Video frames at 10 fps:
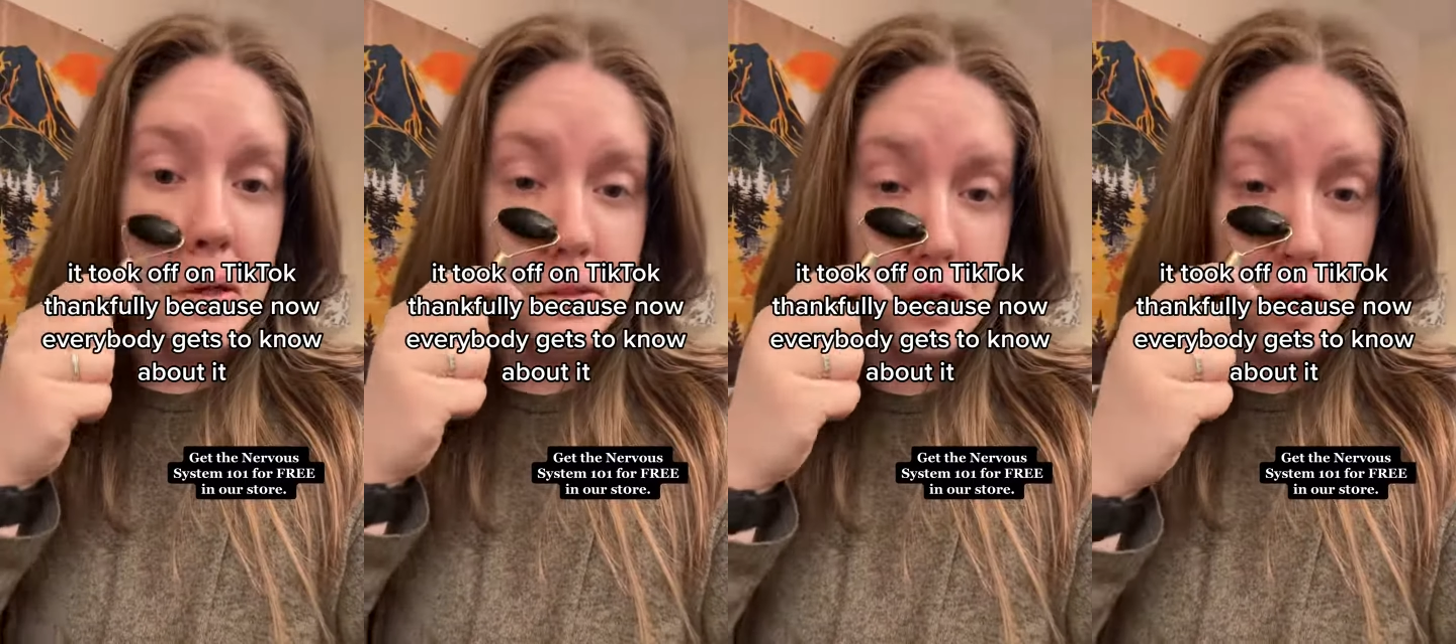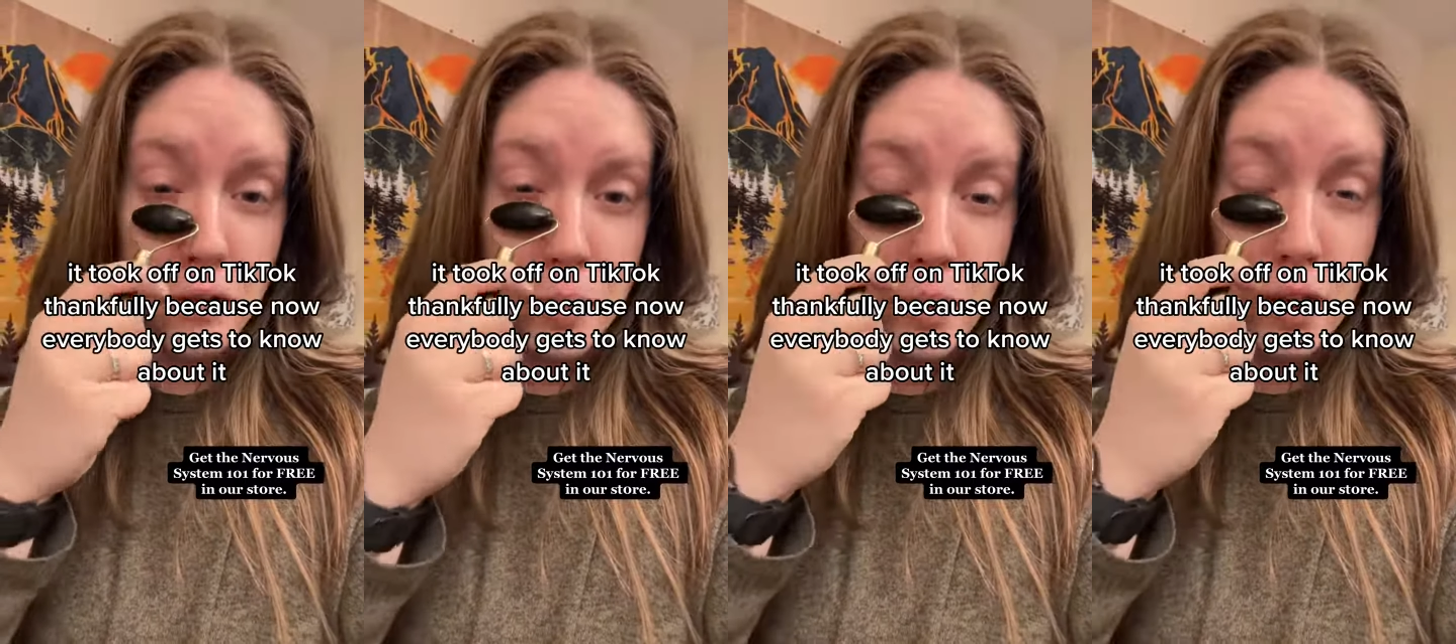because now
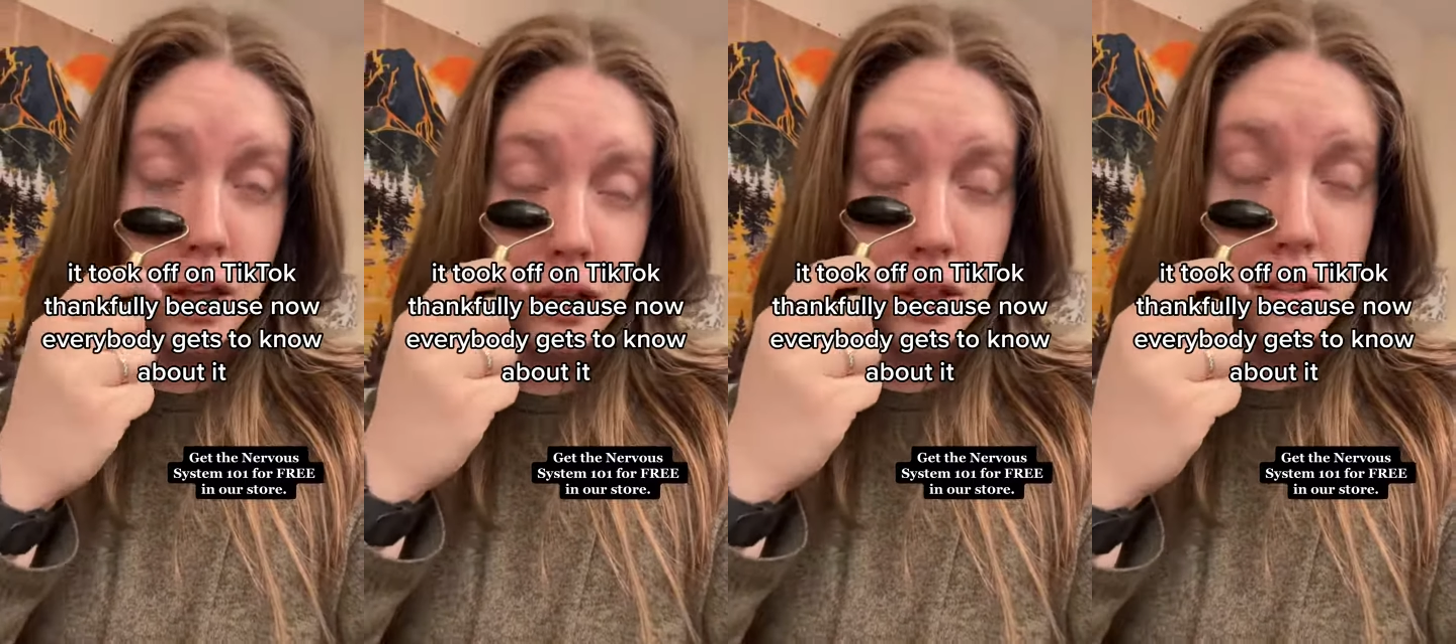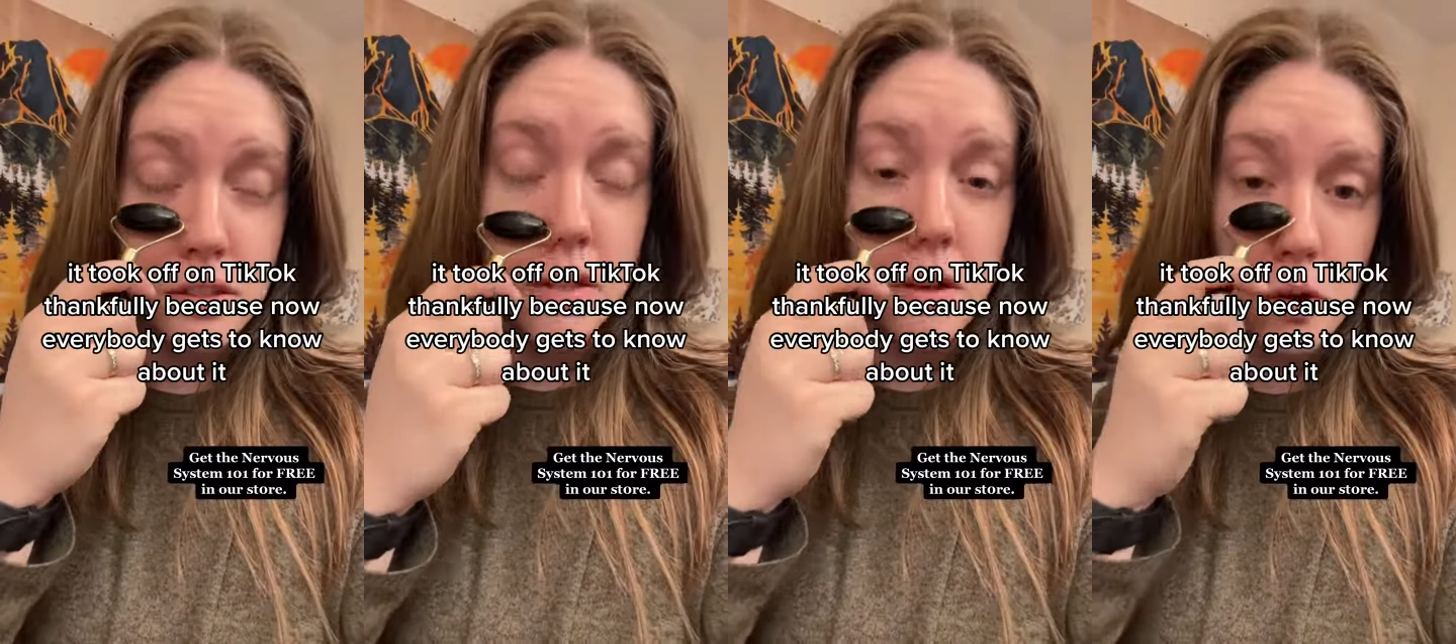everybody
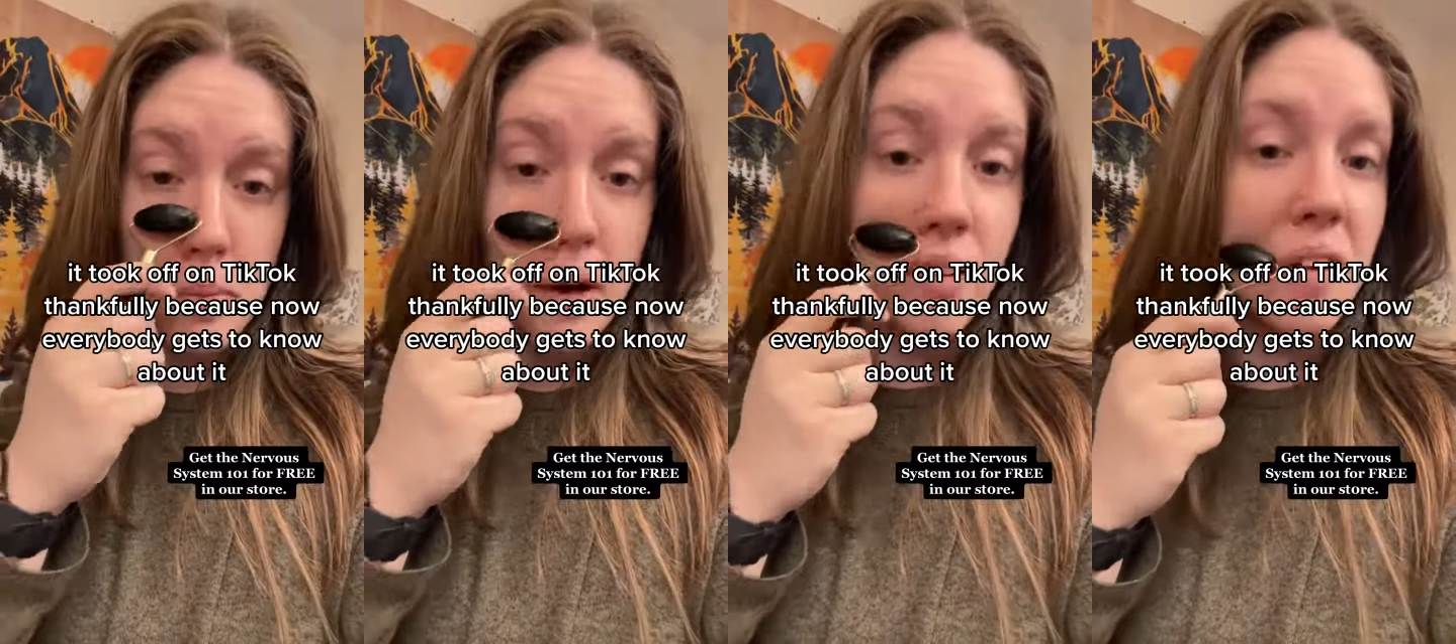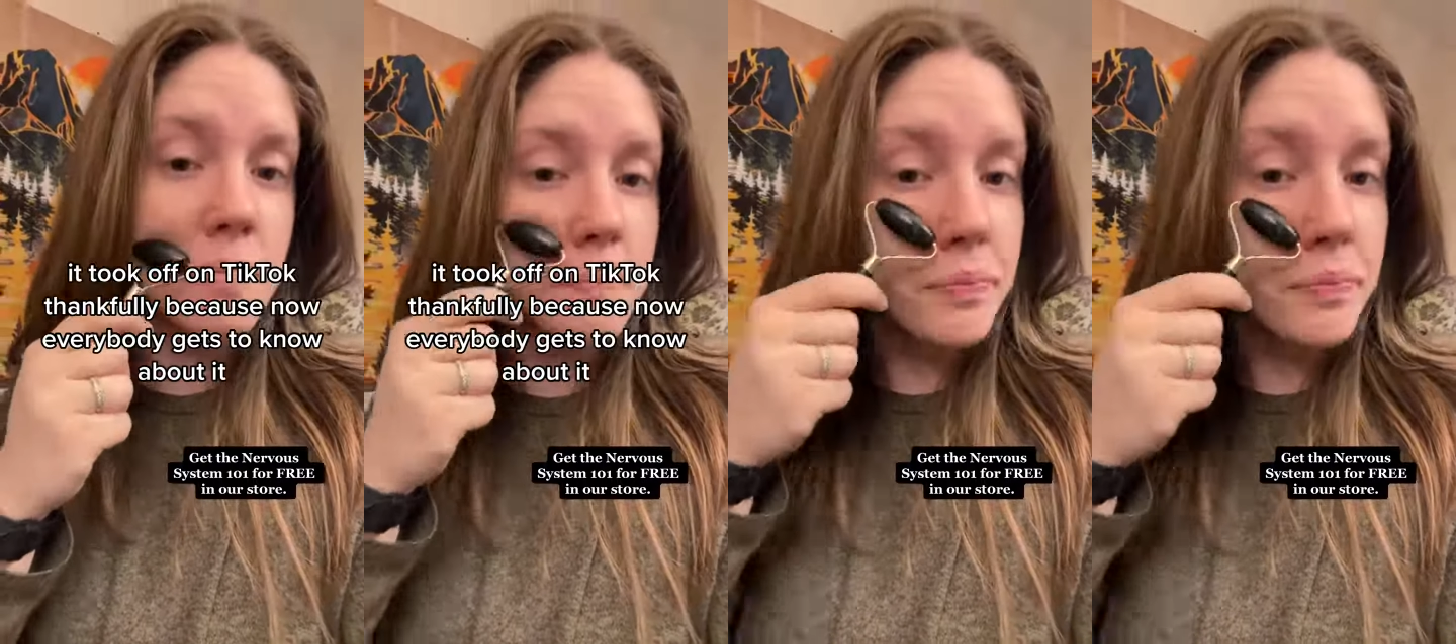gets to know about it.